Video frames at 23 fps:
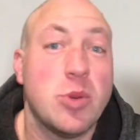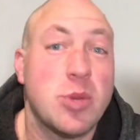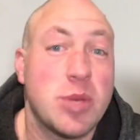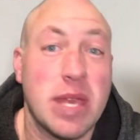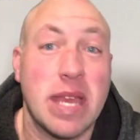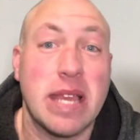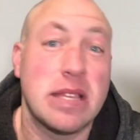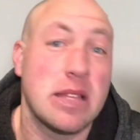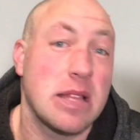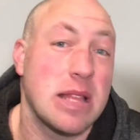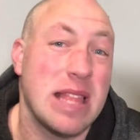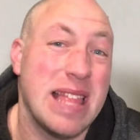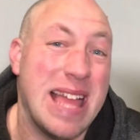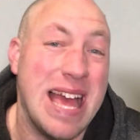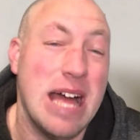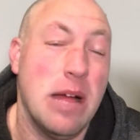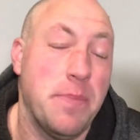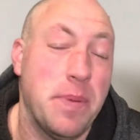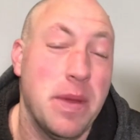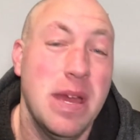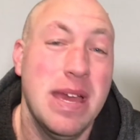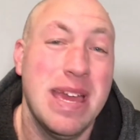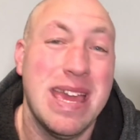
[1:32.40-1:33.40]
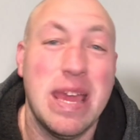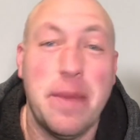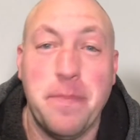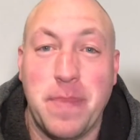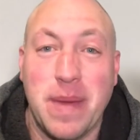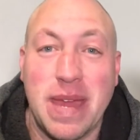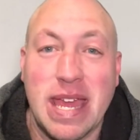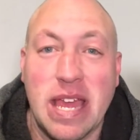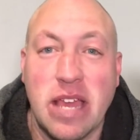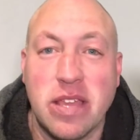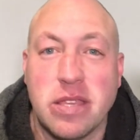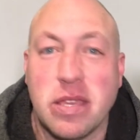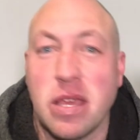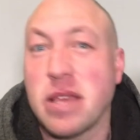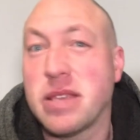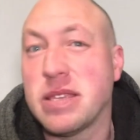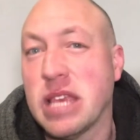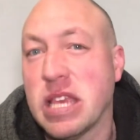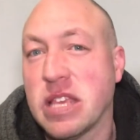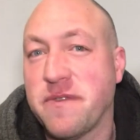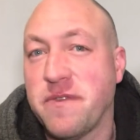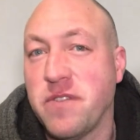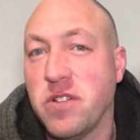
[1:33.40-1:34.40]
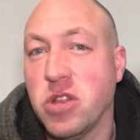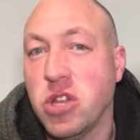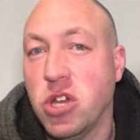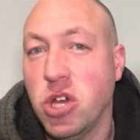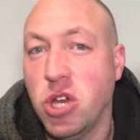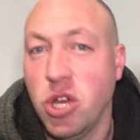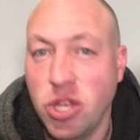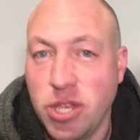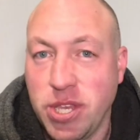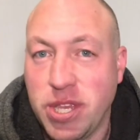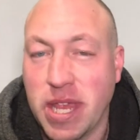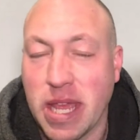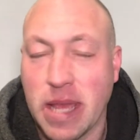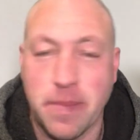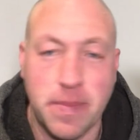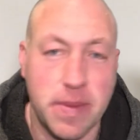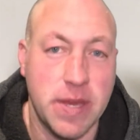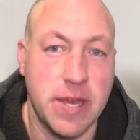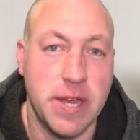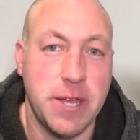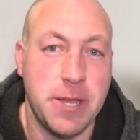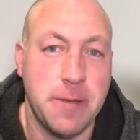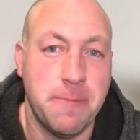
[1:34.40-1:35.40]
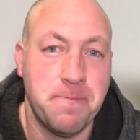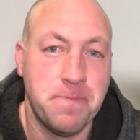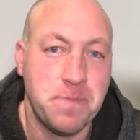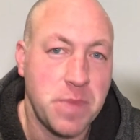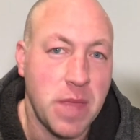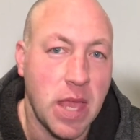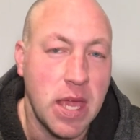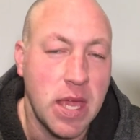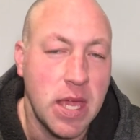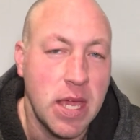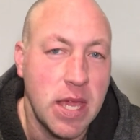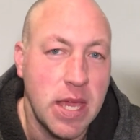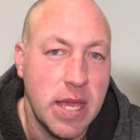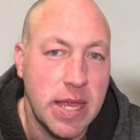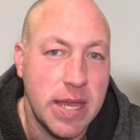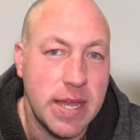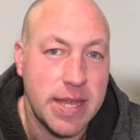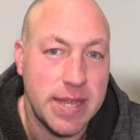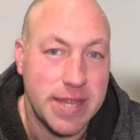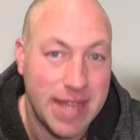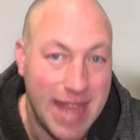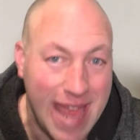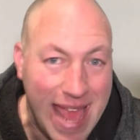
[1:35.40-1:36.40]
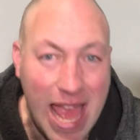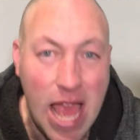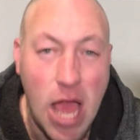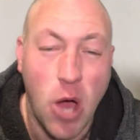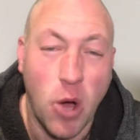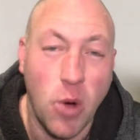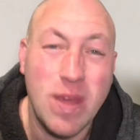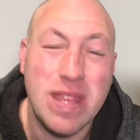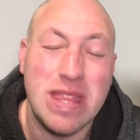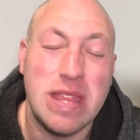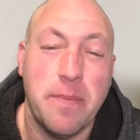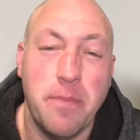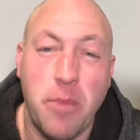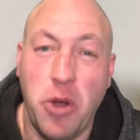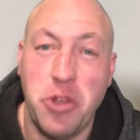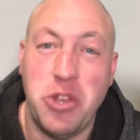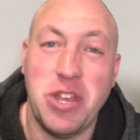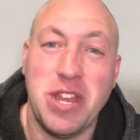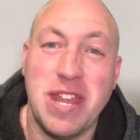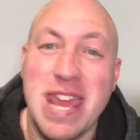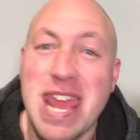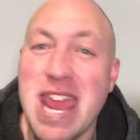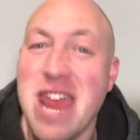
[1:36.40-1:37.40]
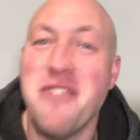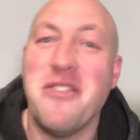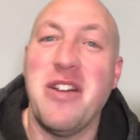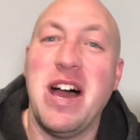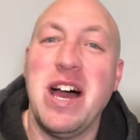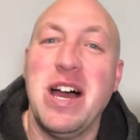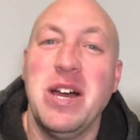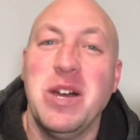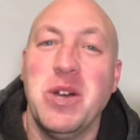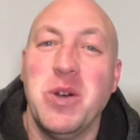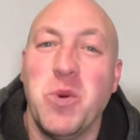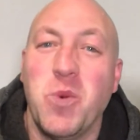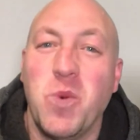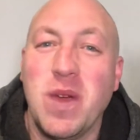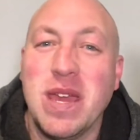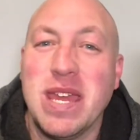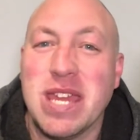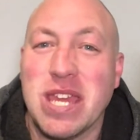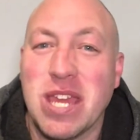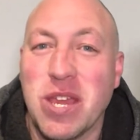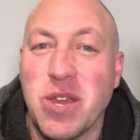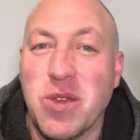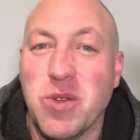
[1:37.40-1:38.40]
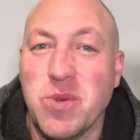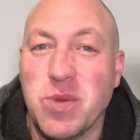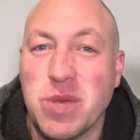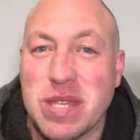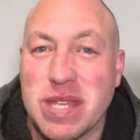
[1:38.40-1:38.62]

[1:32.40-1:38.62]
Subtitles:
things that will help it be a successful hunting bird. Now, in the modern era, we use